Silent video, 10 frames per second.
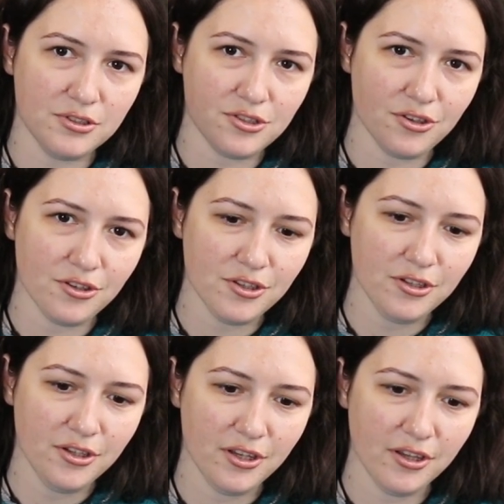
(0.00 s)

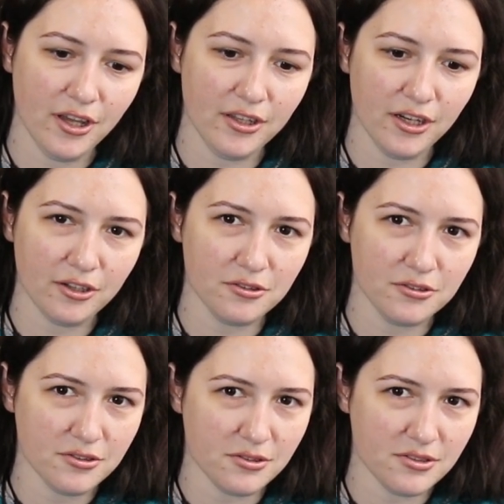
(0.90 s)
enjoy and are
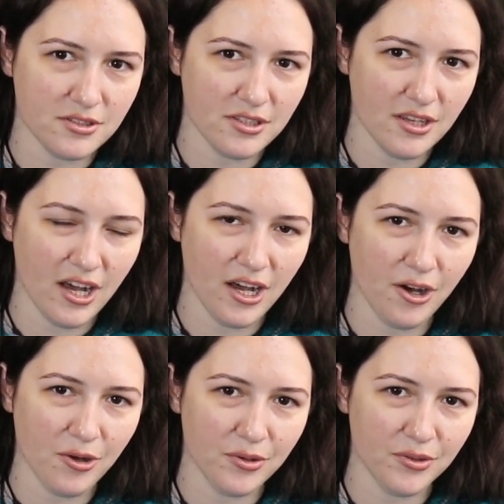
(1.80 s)
curious to see
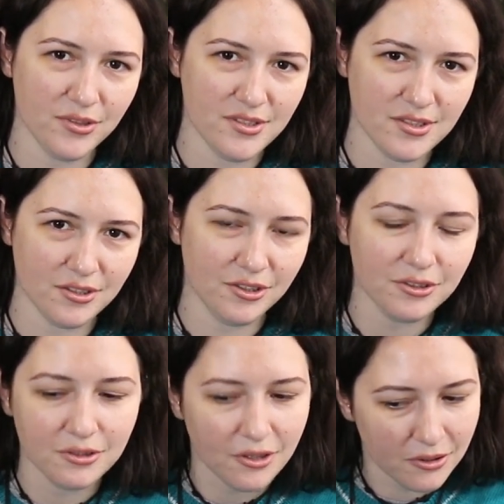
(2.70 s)
how this is going
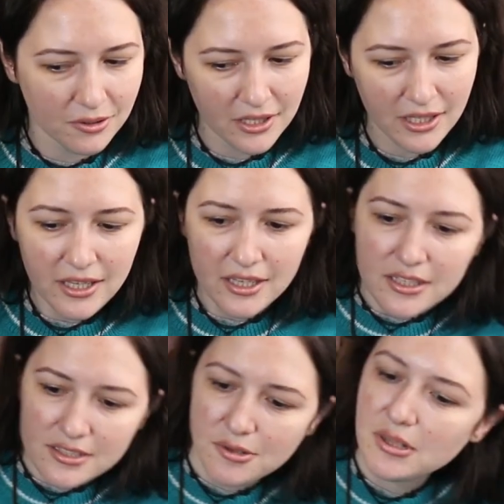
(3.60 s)
to go.
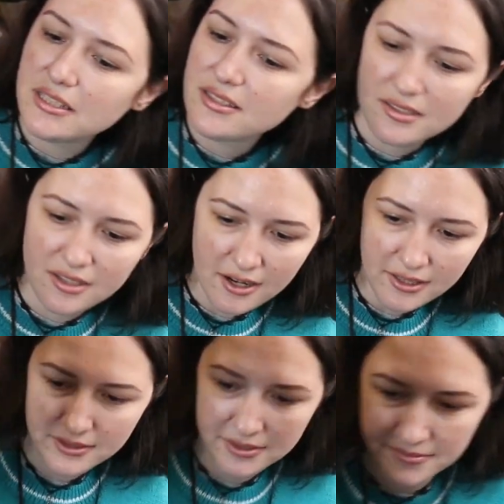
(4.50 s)
So let's
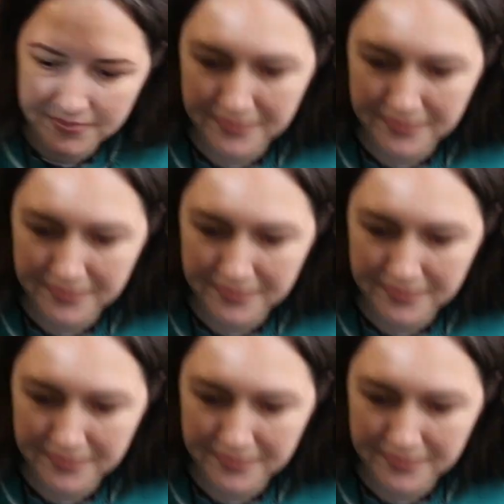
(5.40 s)
start.